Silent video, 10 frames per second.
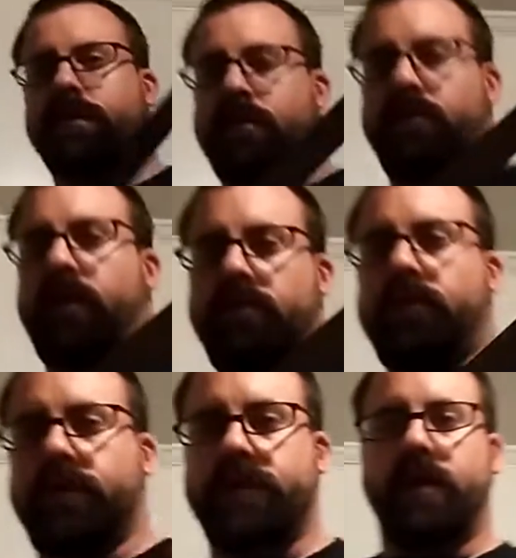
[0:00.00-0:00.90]
So I
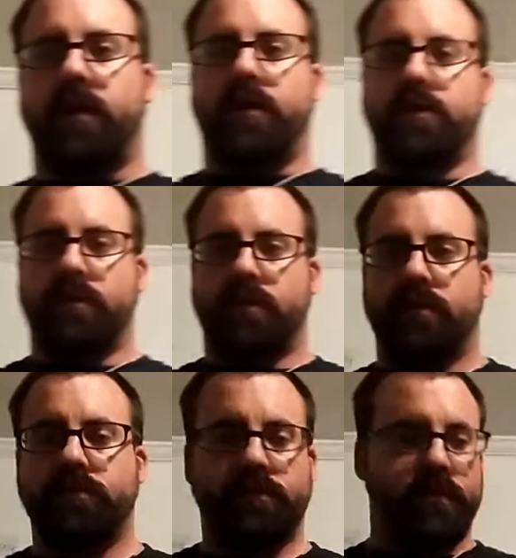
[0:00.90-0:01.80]
want to talk
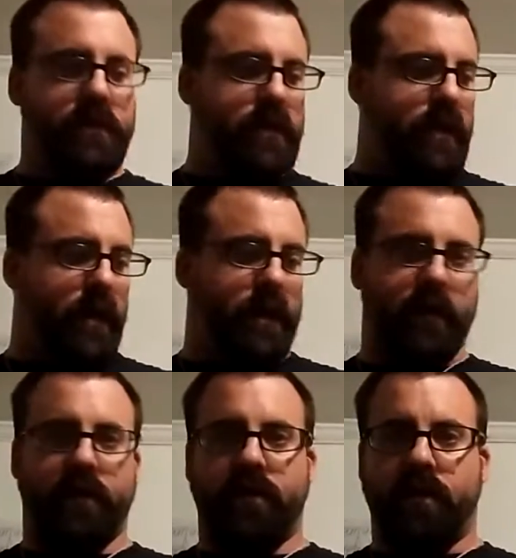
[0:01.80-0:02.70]

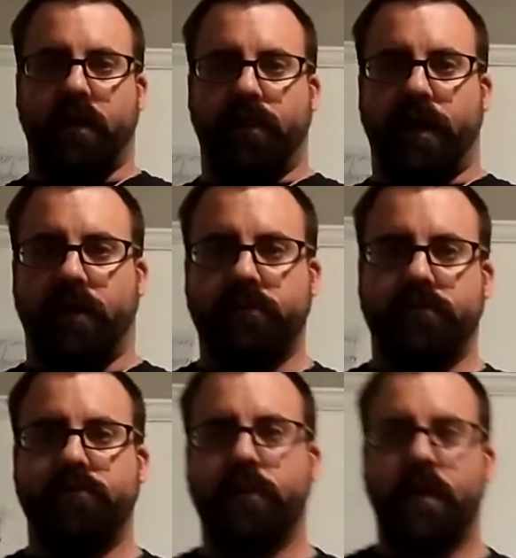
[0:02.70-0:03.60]
today about
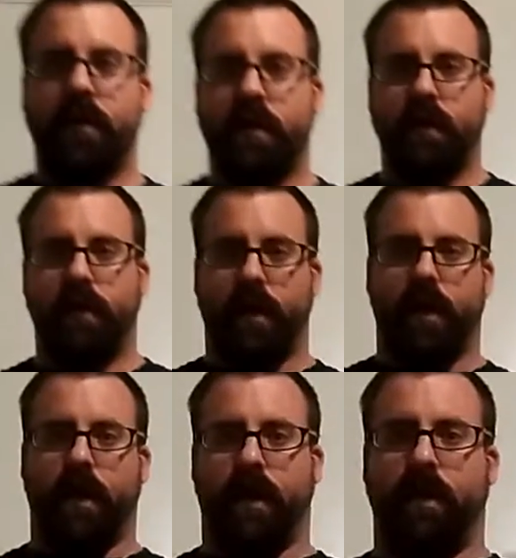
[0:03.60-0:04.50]

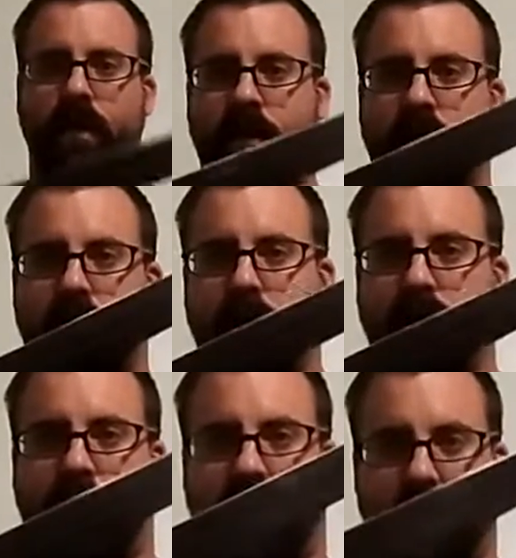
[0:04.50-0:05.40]
the
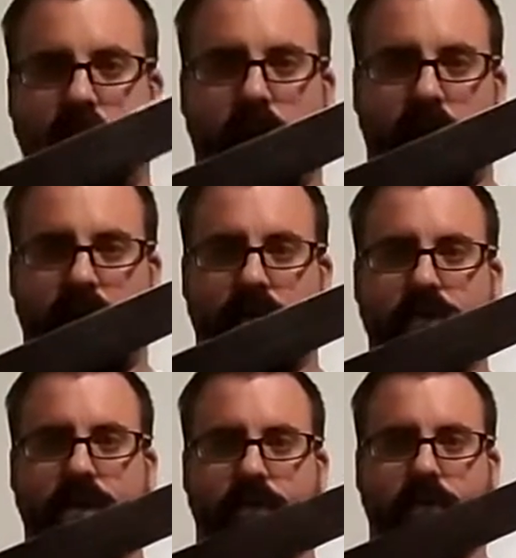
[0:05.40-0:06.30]
hand and a
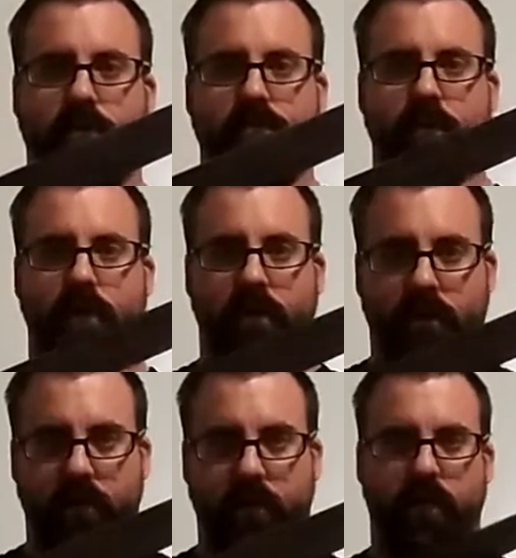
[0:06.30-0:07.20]
half sword,
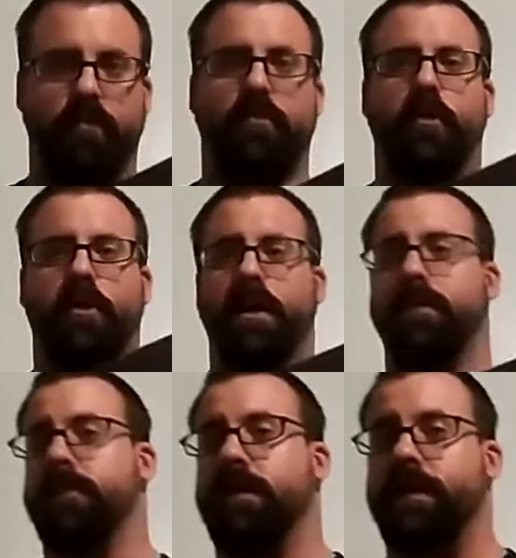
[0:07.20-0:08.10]
or more
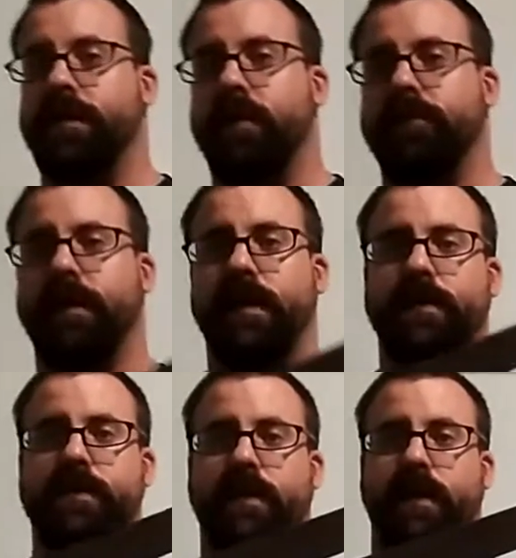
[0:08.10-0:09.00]
commonly known
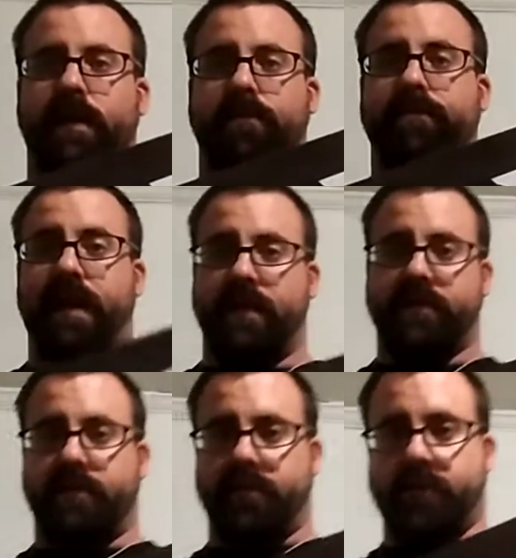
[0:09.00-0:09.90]
as the
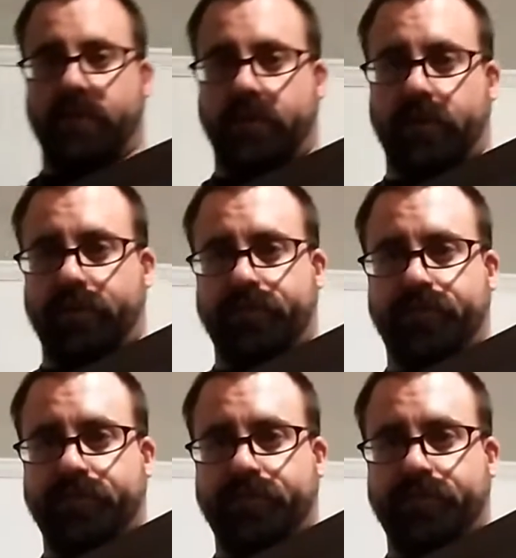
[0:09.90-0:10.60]
bastard sword.